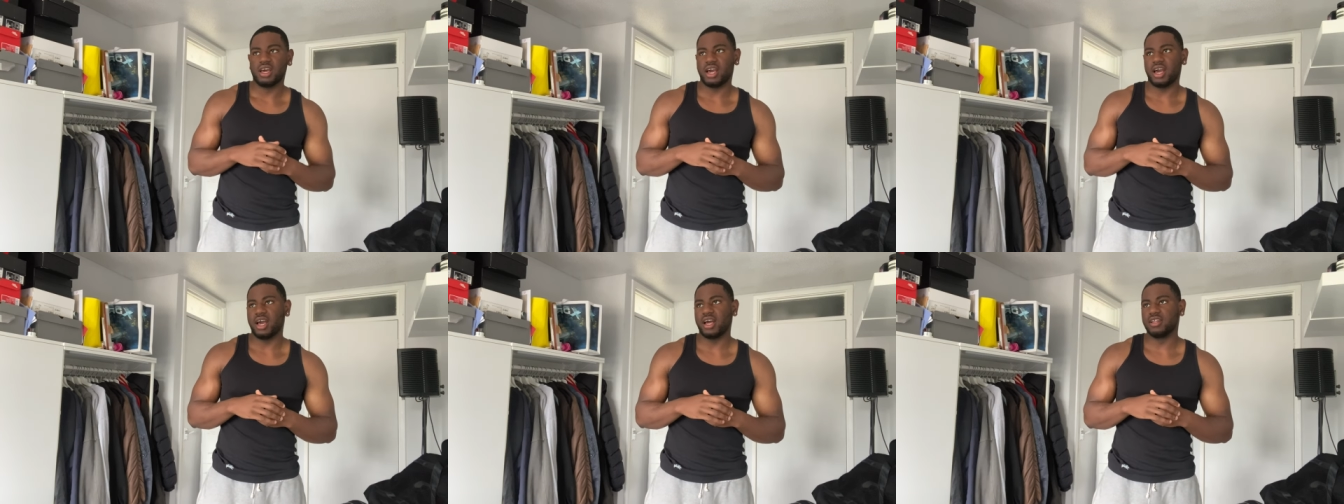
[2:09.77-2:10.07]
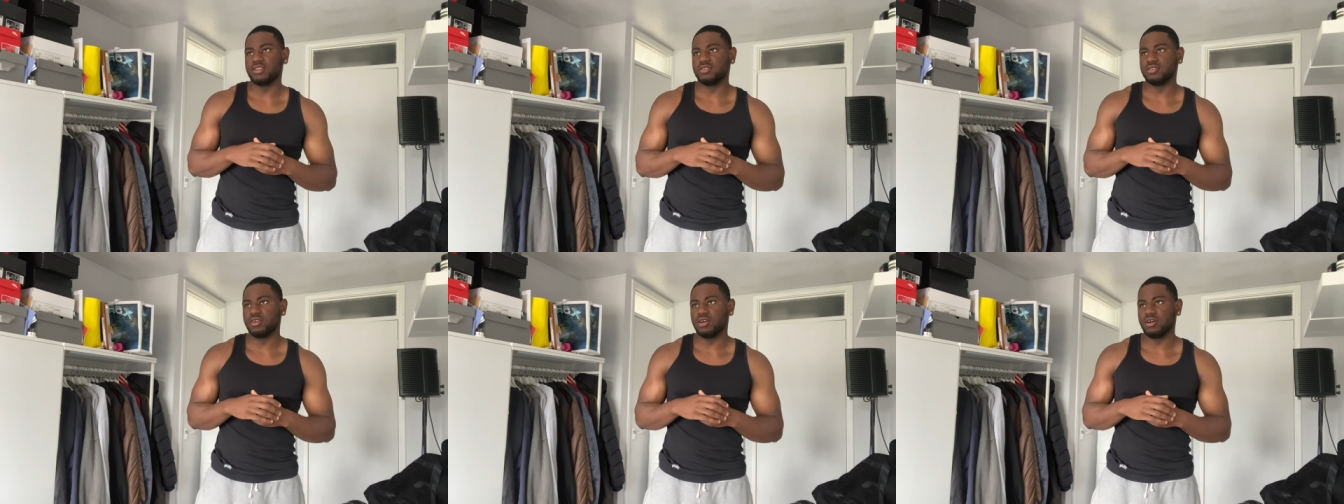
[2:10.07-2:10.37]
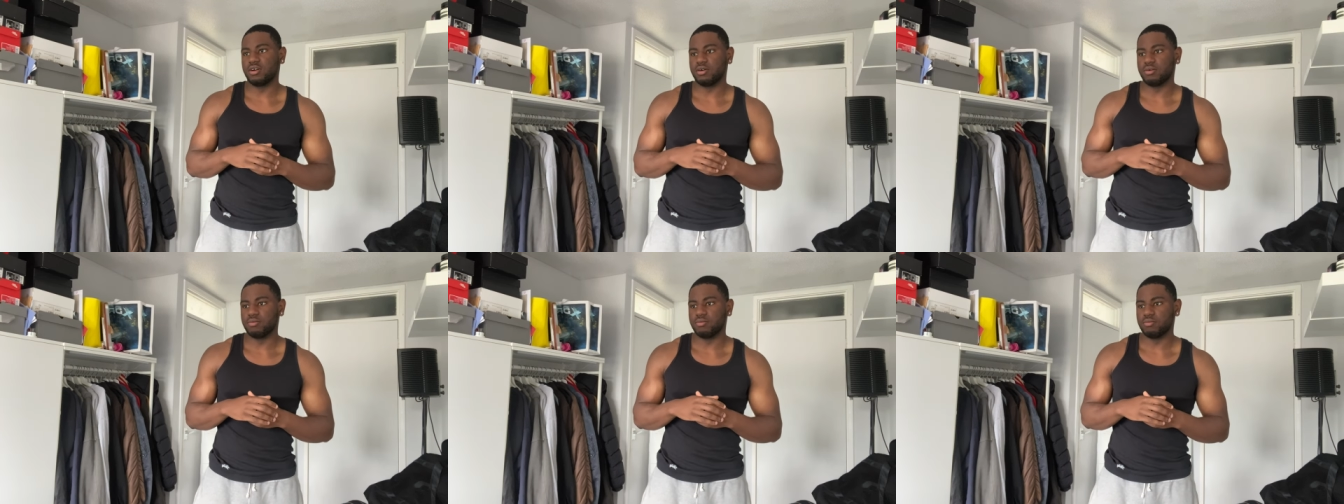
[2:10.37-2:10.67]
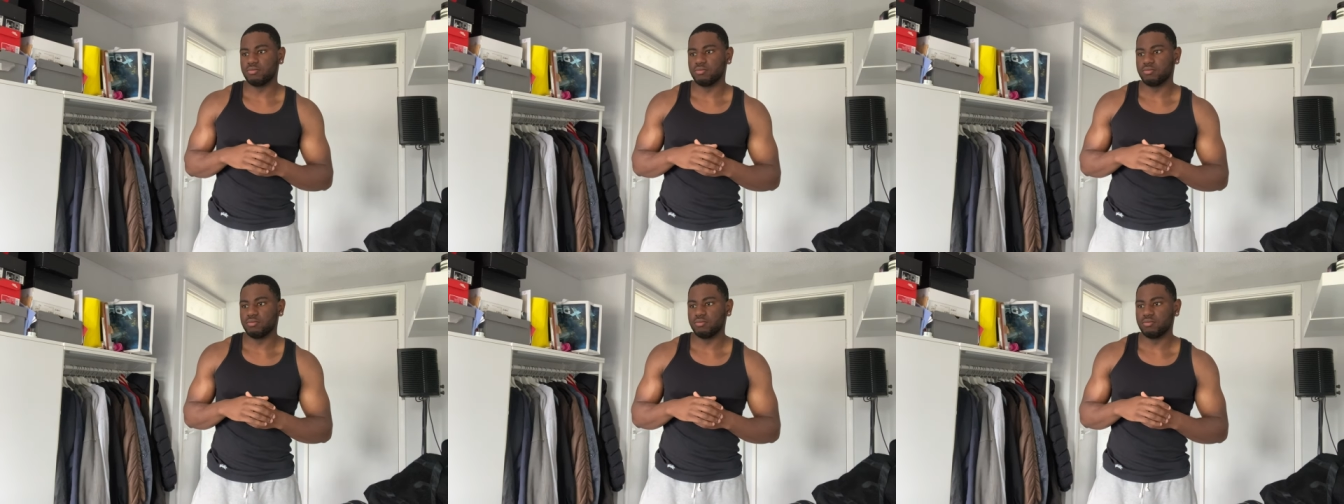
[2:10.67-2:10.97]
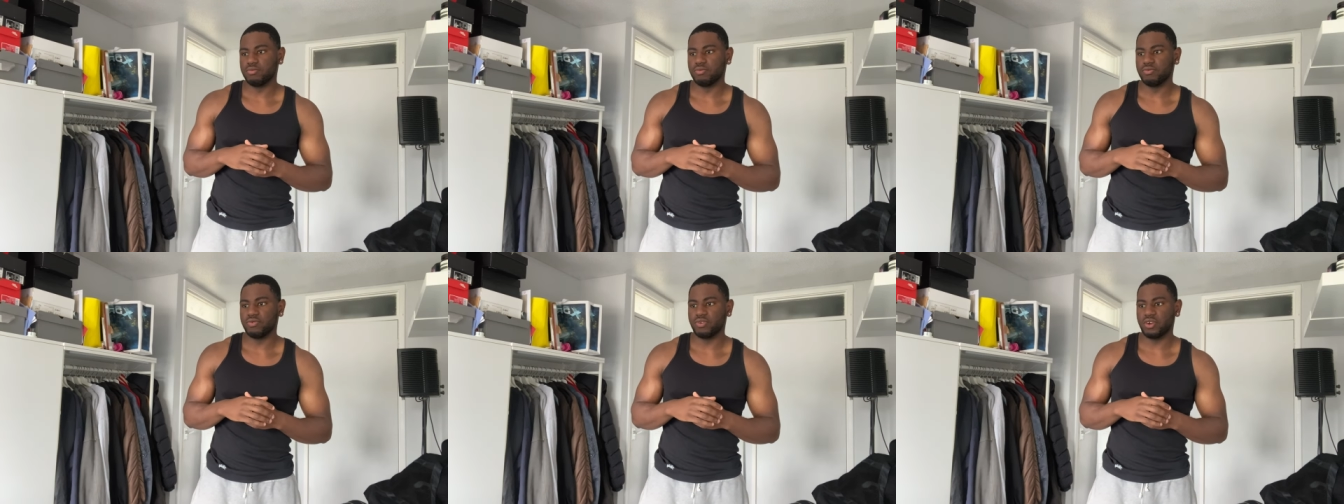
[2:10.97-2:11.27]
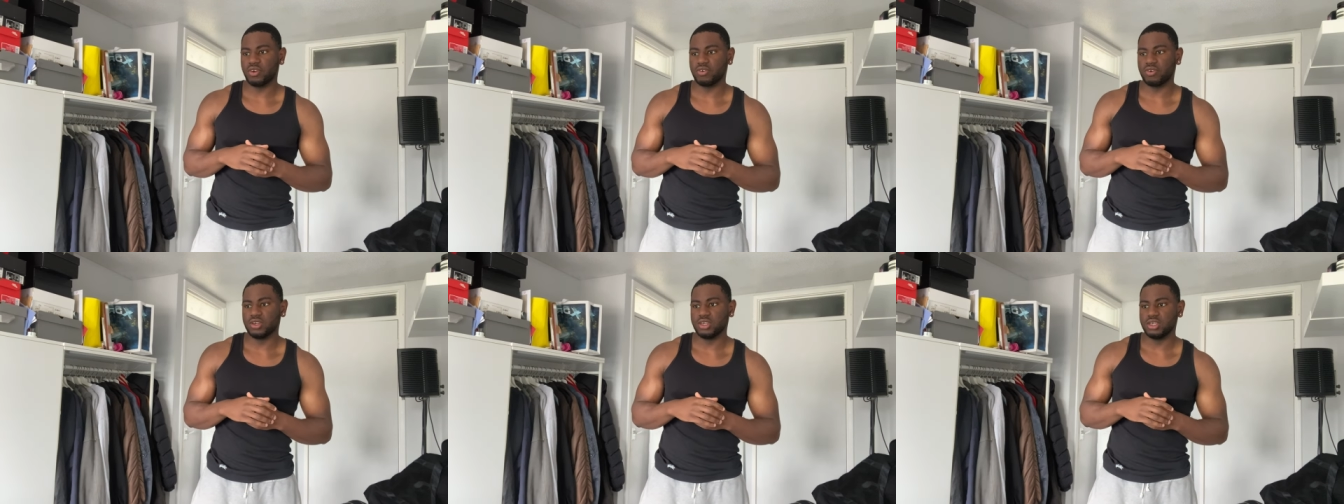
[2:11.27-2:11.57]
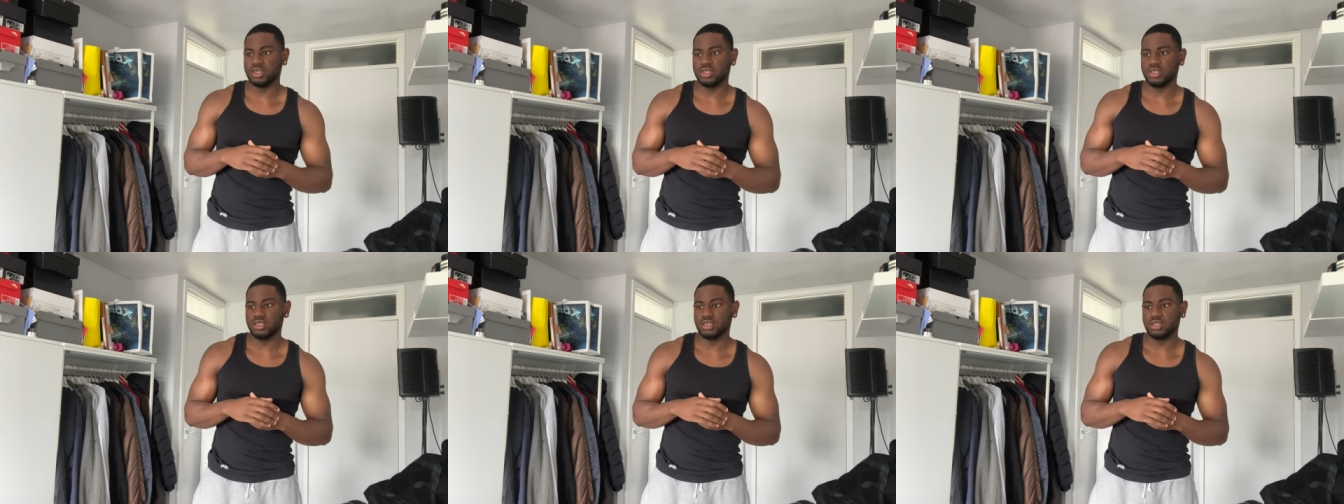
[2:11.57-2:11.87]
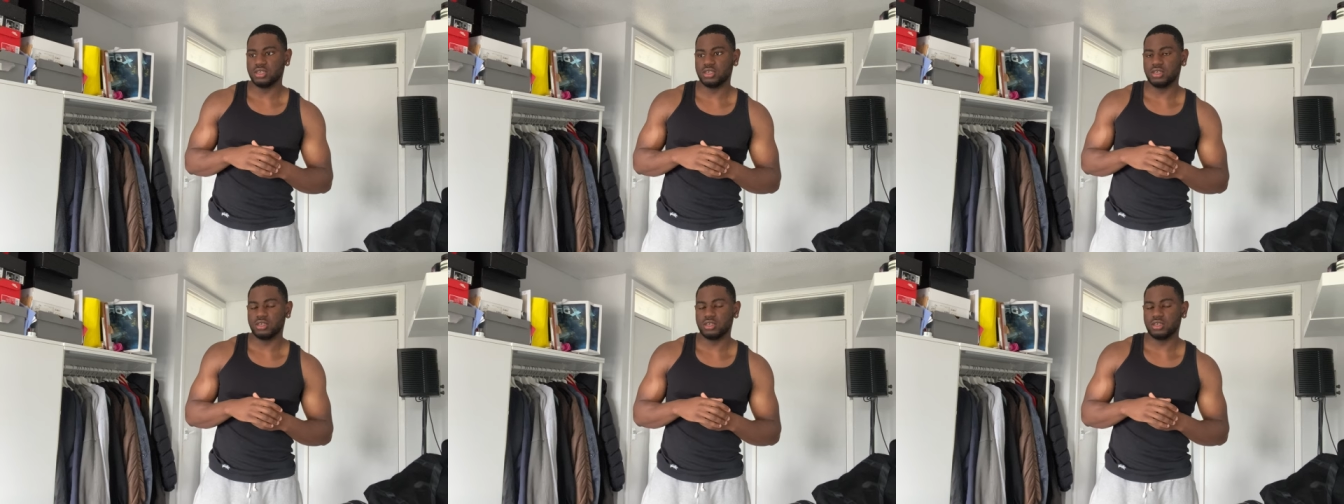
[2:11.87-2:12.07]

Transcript: and um, very